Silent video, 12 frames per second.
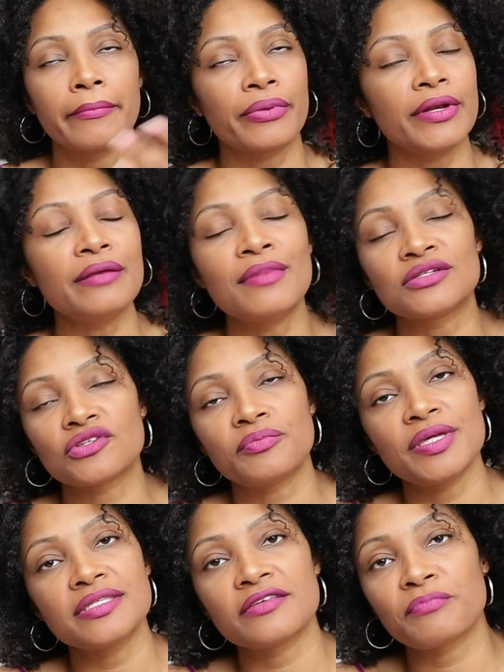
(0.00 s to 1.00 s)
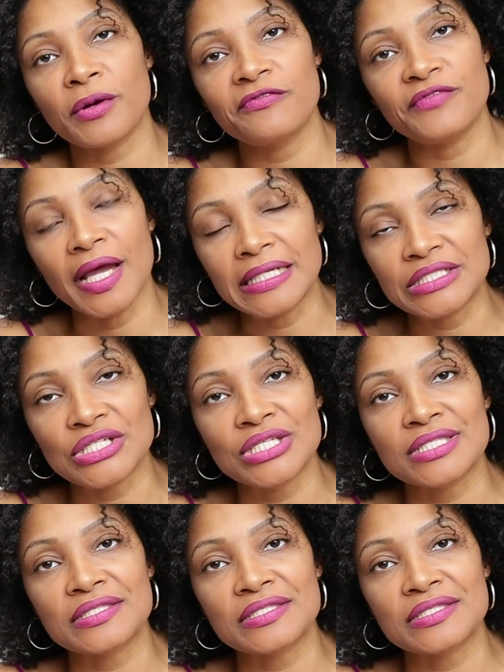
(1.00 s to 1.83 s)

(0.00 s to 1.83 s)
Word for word: pretty much a piece of perfection.